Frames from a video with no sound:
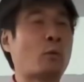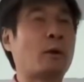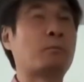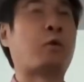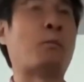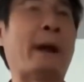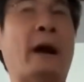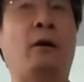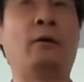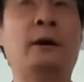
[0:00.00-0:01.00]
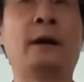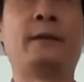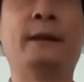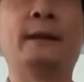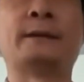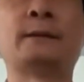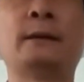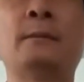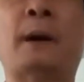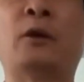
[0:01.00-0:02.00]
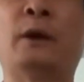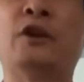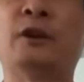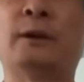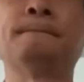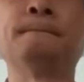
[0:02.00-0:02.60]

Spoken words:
would propel this migration?